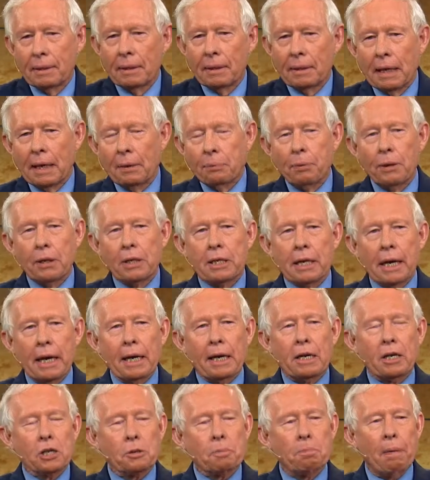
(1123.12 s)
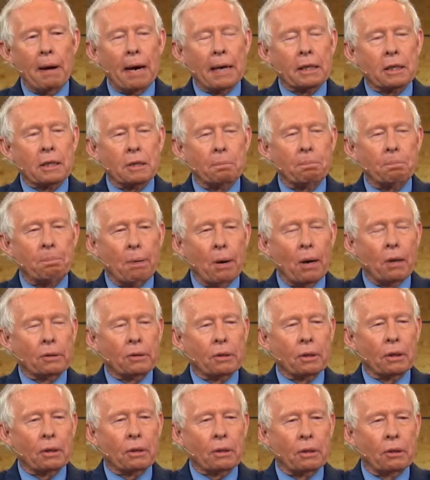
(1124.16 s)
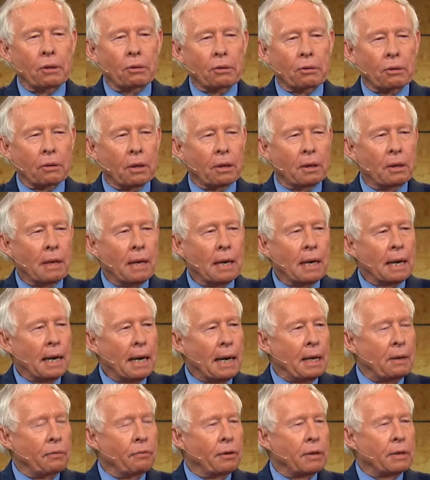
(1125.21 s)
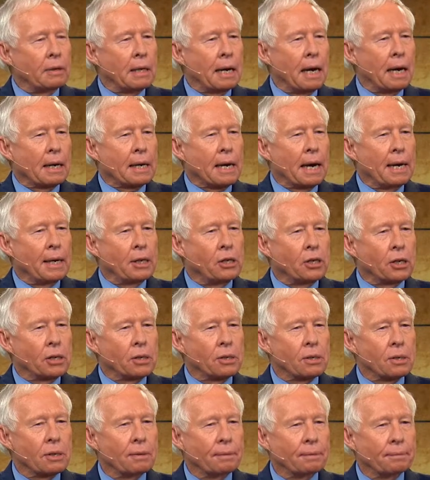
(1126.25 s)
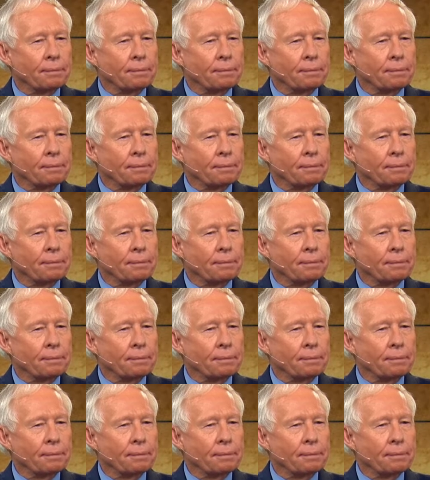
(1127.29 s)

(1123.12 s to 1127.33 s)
that would take us back to persecution and the Dark Ages.